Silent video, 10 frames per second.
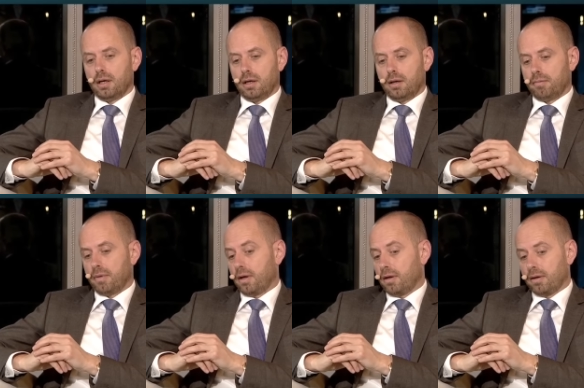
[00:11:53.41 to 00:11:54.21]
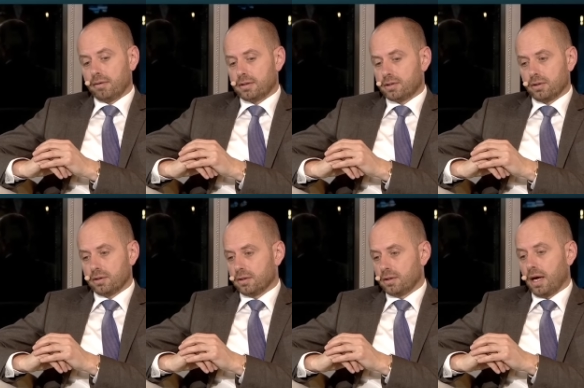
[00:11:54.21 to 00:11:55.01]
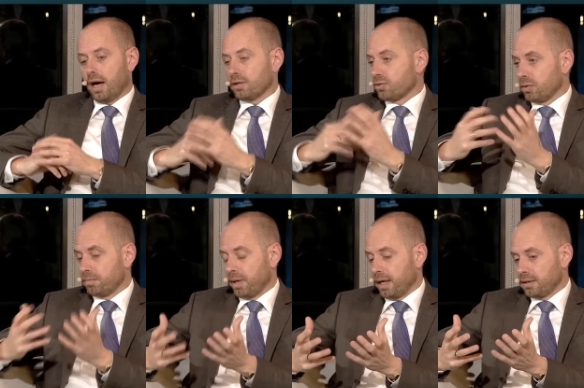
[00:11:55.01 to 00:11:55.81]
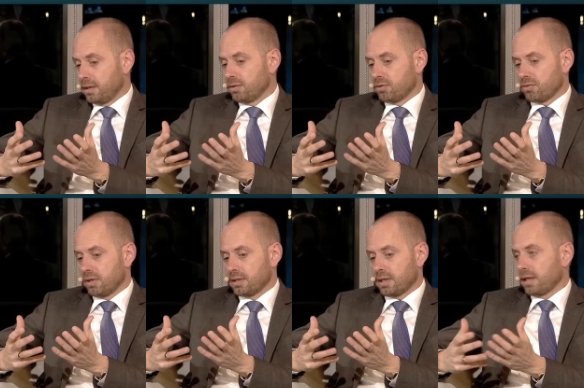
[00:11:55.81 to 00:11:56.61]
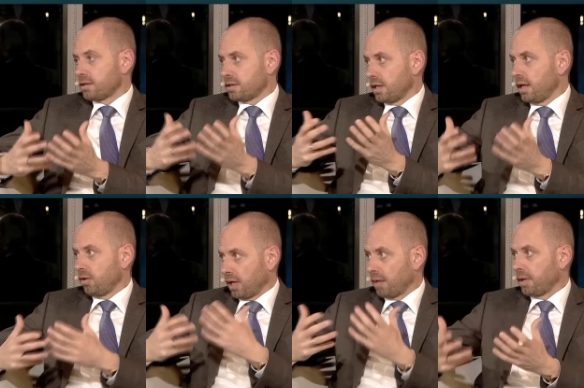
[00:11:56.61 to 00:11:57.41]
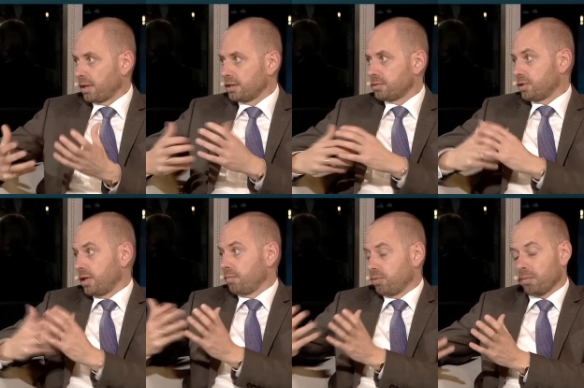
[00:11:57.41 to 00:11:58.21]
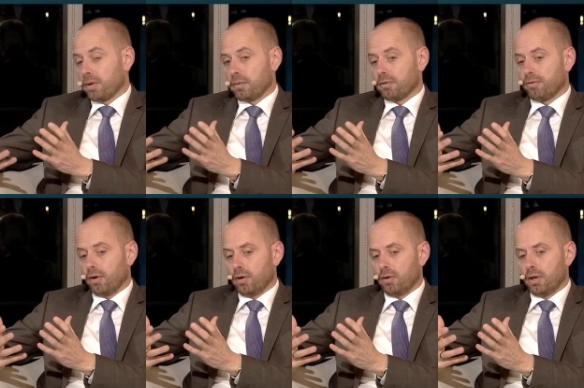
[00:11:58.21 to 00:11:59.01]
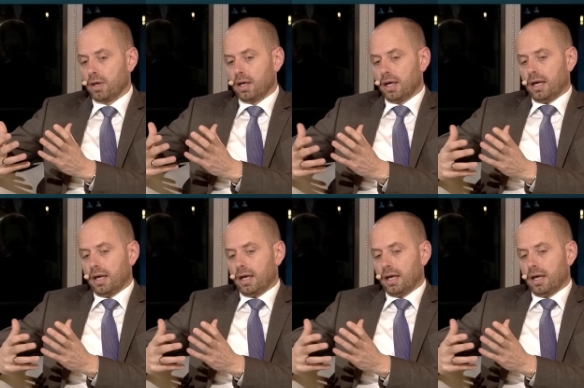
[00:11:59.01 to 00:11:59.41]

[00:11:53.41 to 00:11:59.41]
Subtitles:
There are certain hard to abate industries like steel or chemicals which then probably will follow.